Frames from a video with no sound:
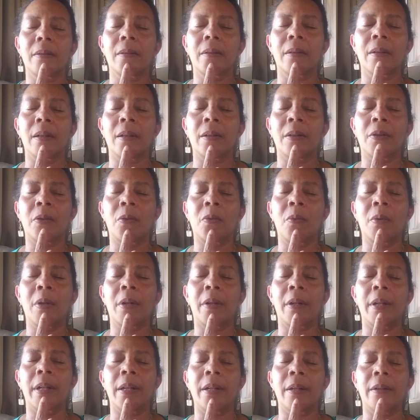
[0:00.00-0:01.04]
a little
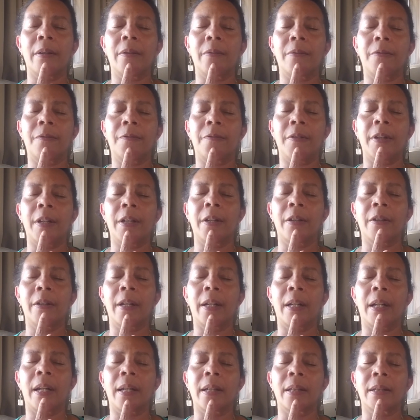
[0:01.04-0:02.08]
worry, fear,
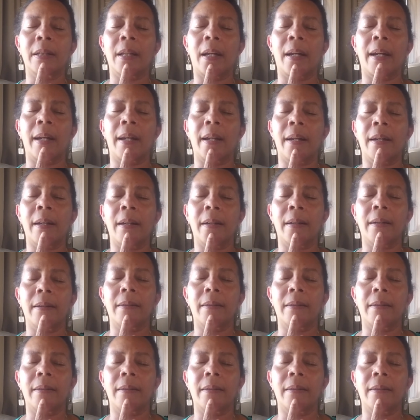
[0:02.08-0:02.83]
and anxiety